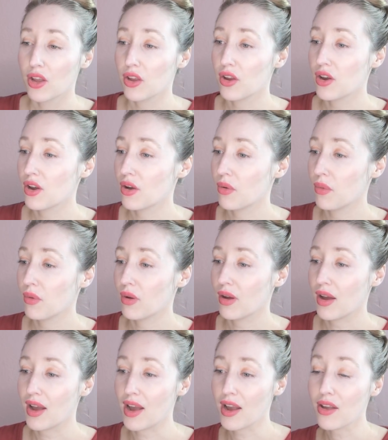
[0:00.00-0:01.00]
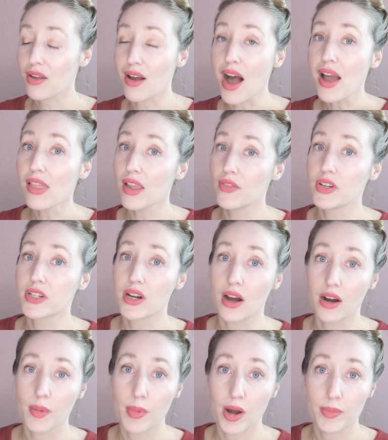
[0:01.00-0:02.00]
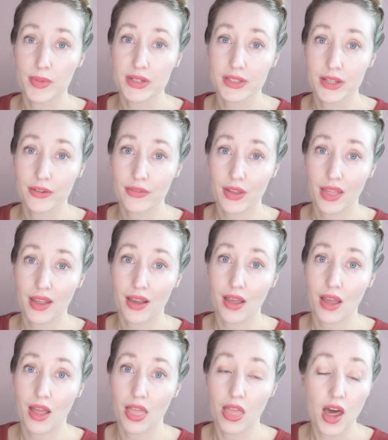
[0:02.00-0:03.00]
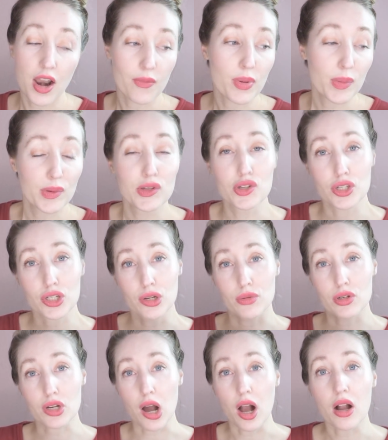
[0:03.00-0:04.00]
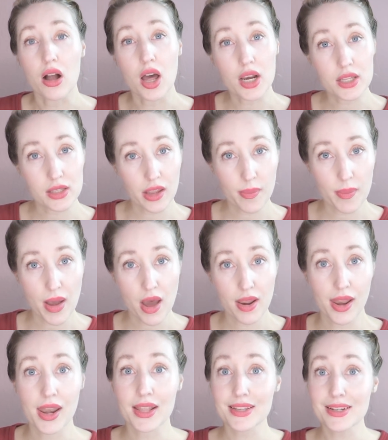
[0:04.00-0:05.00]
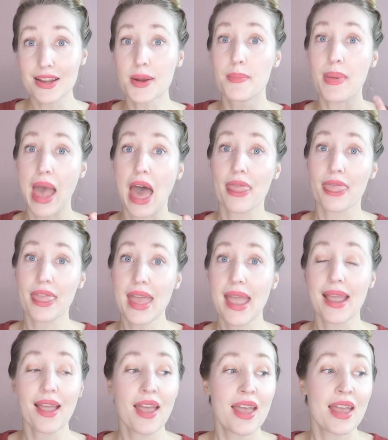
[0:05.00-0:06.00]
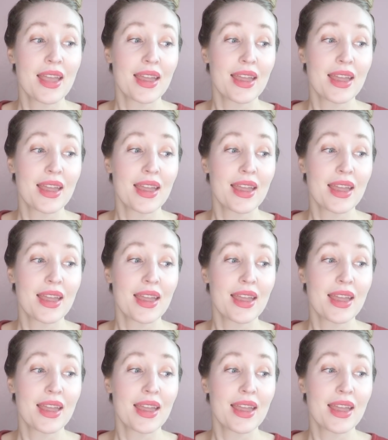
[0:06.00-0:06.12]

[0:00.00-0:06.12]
you know, I, I love to talk about because I feel like a lot of people just don't talk honestly about it. And it's not a bad thing.